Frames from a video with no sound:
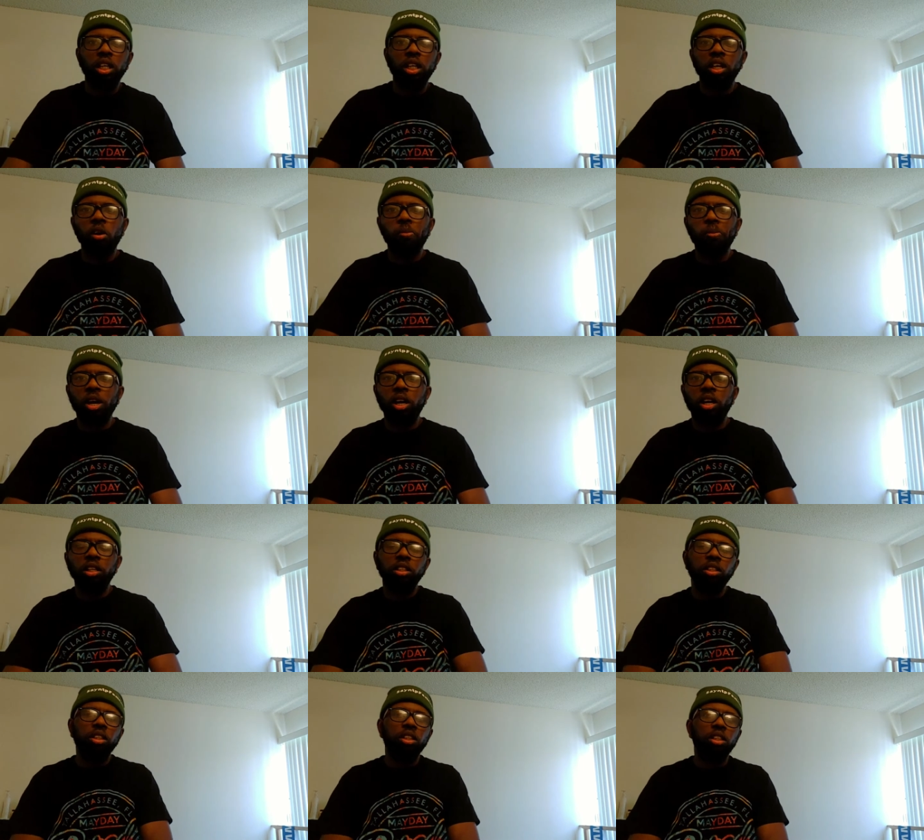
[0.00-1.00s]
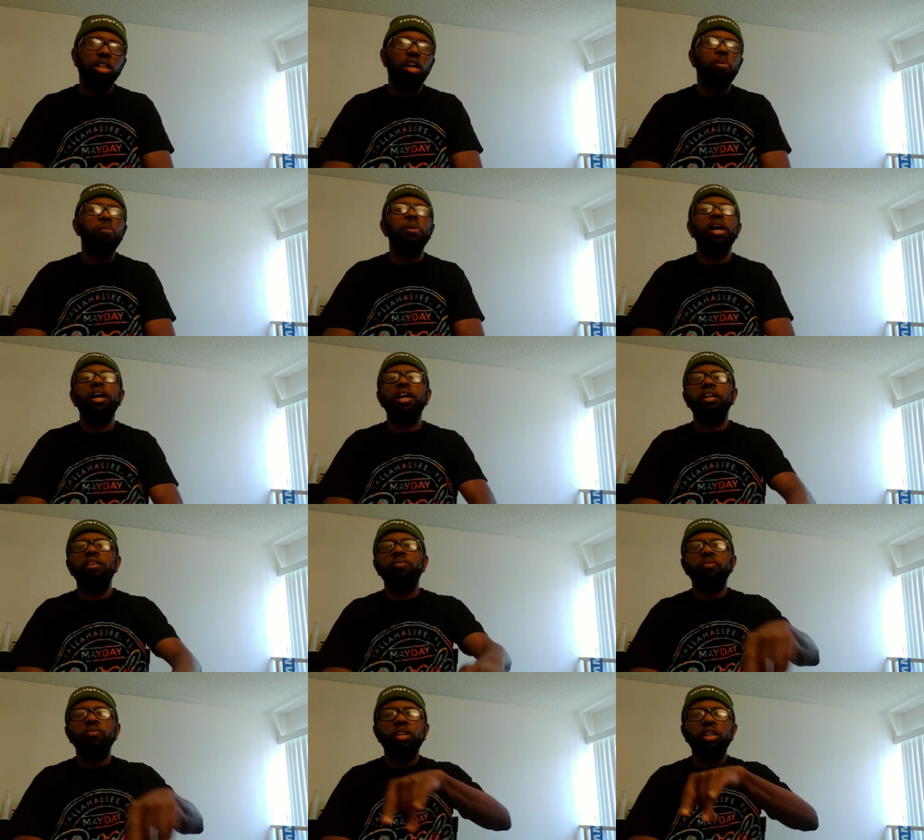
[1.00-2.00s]
on my. On my
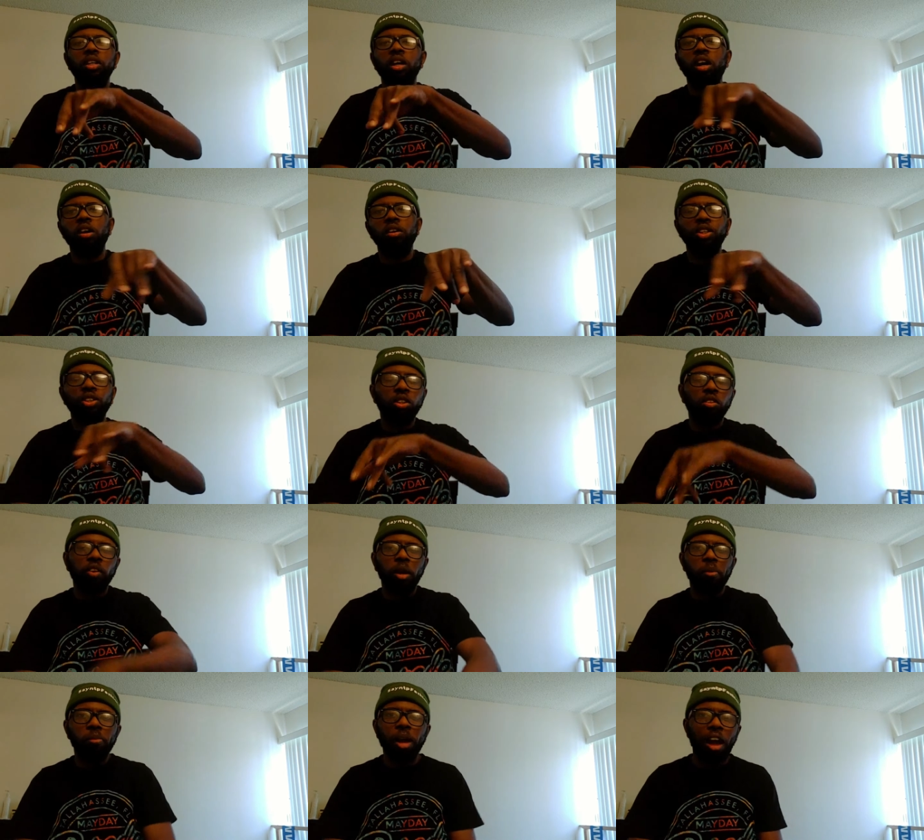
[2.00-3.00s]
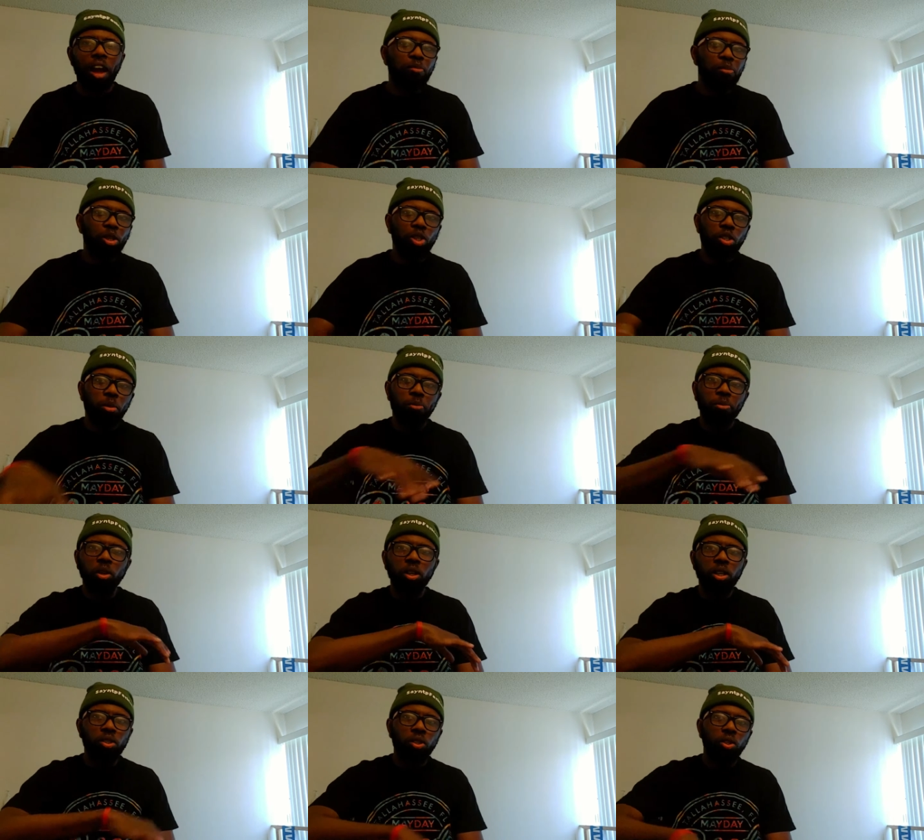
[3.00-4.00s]
on Instagram, I have pictures
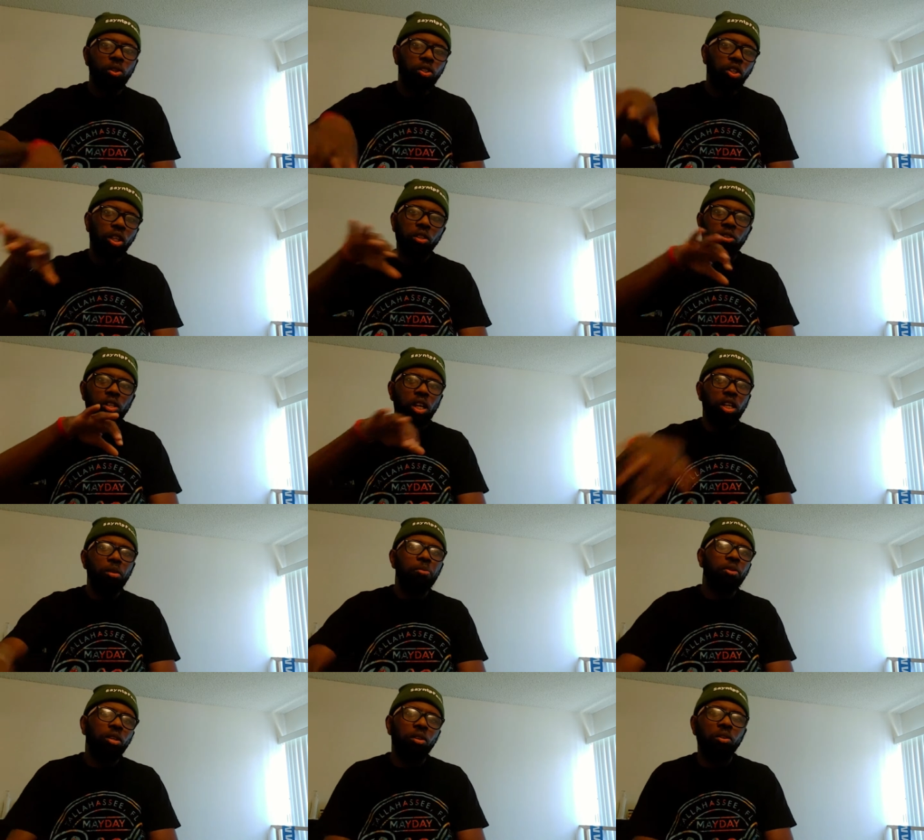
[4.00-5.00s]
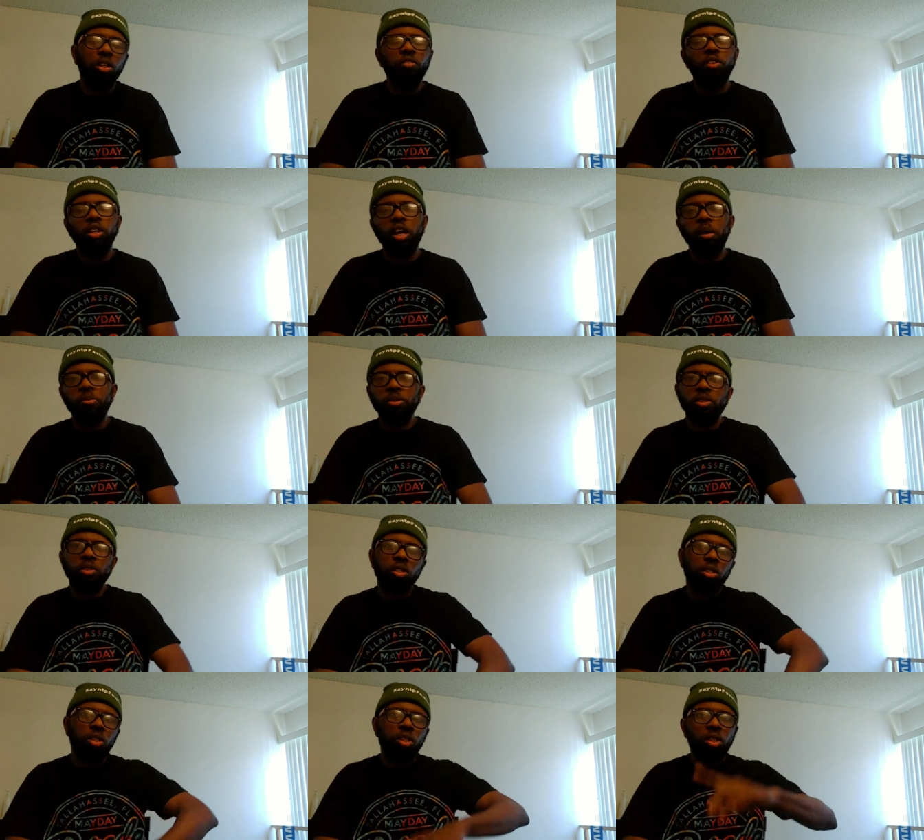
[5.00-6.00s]
uploaded, so go check those out. Let me know, leave your
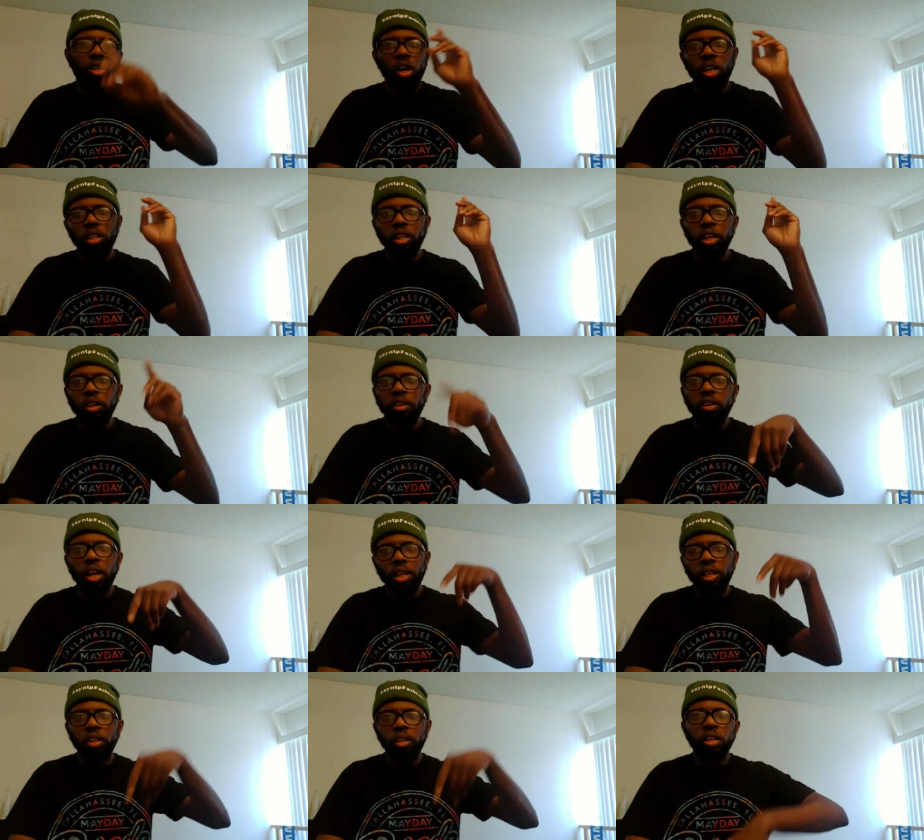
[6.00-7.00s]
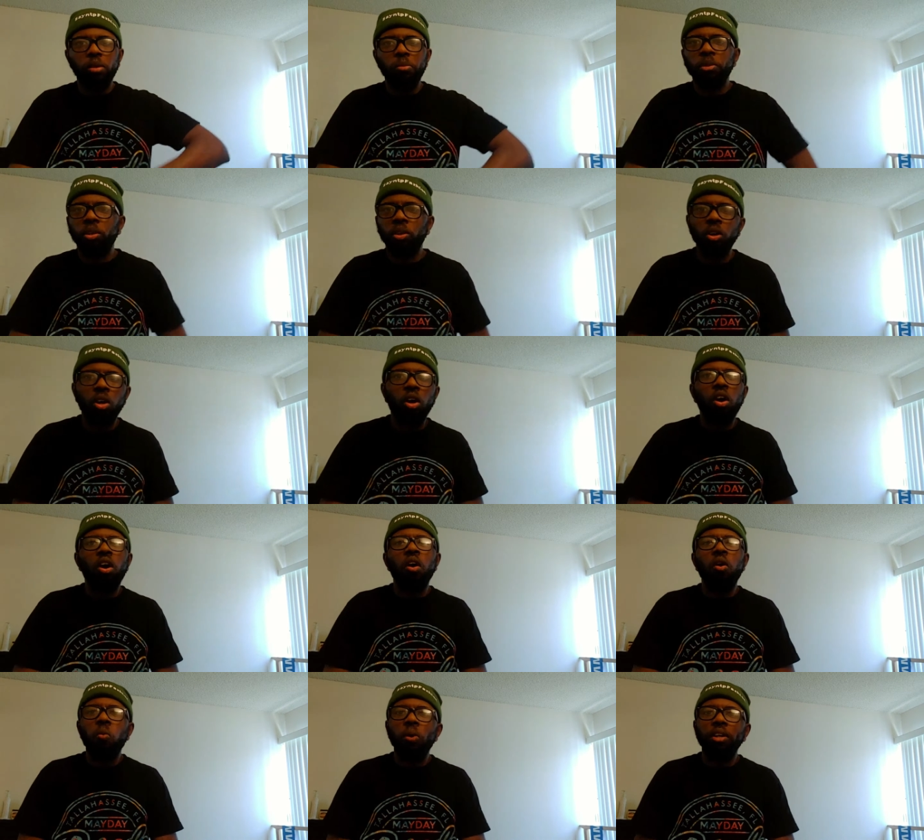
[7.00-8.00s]
comments on there and here. Let me know
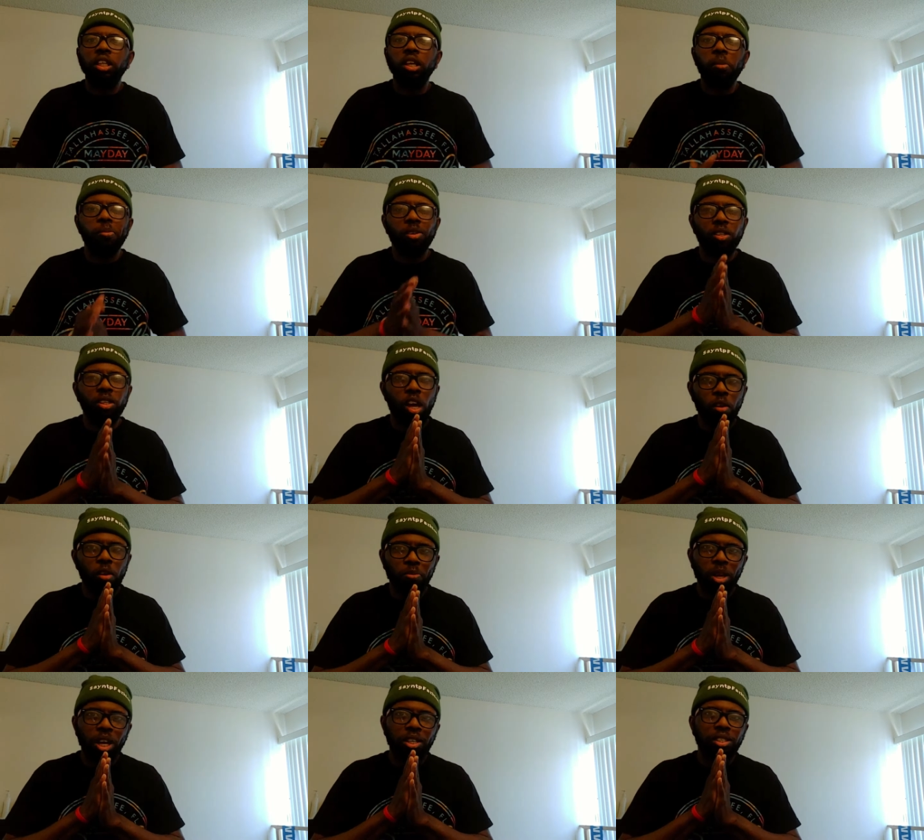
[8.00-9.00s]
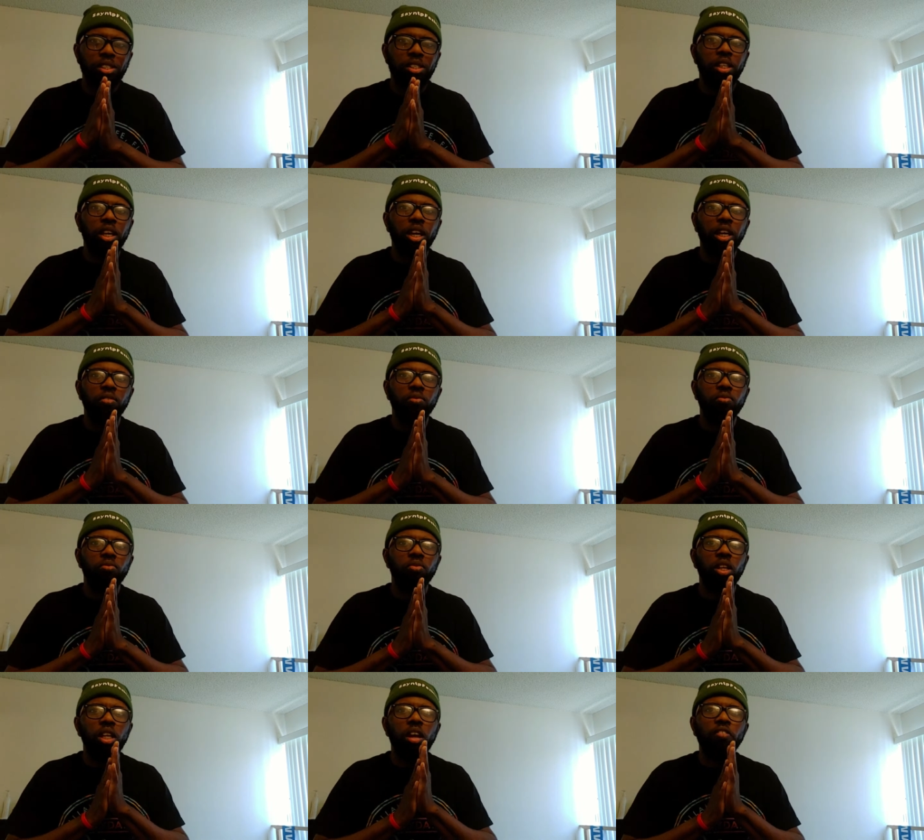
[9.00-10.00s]
what you think about those M X that I
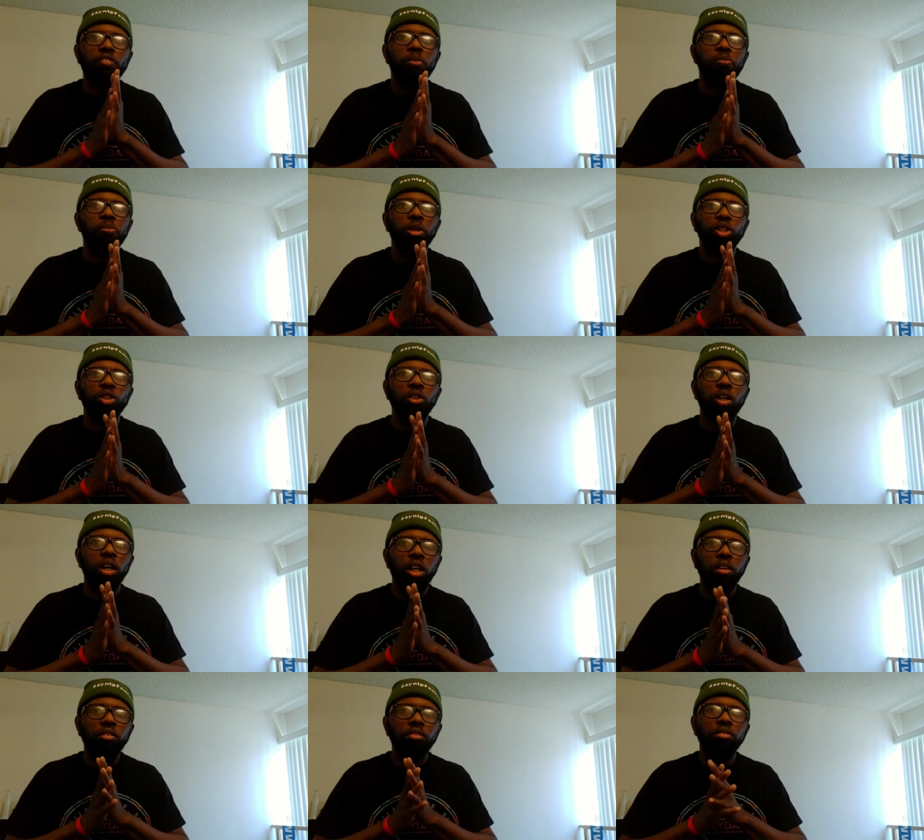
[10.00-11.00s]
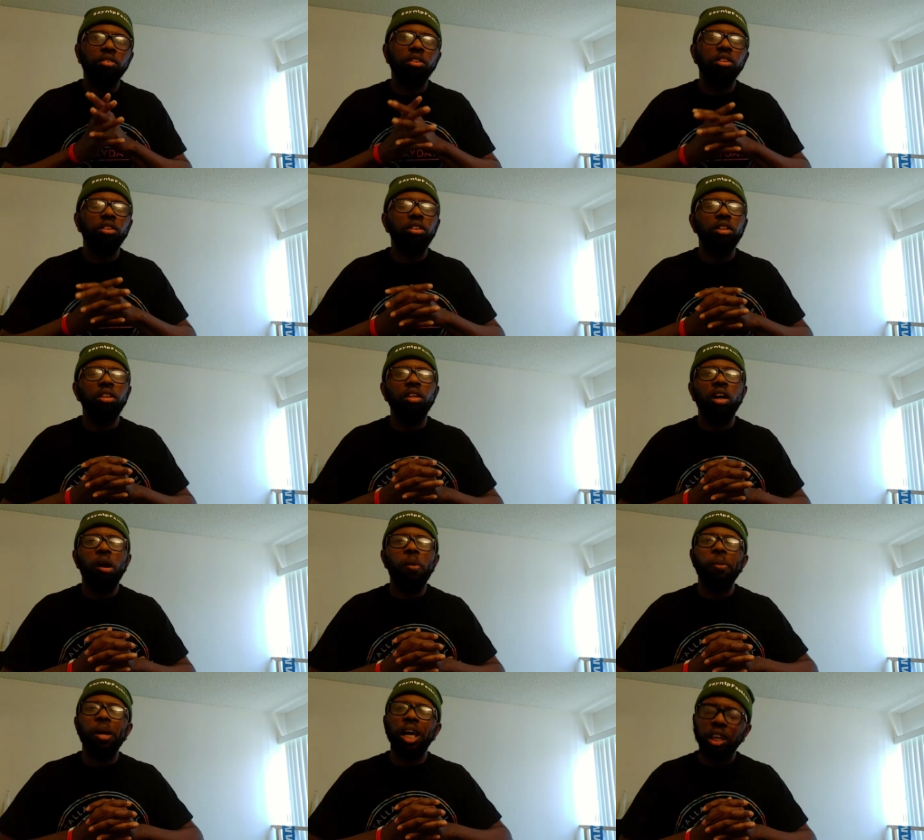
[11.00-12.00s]
left a picture of
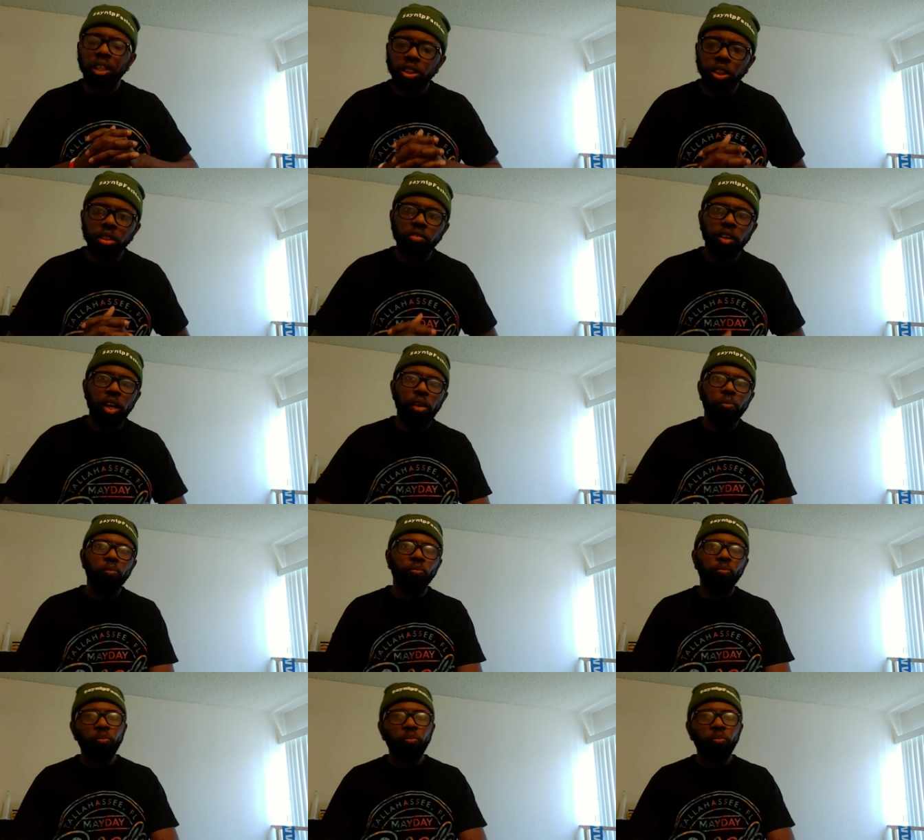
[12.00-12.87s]
on my Instagram.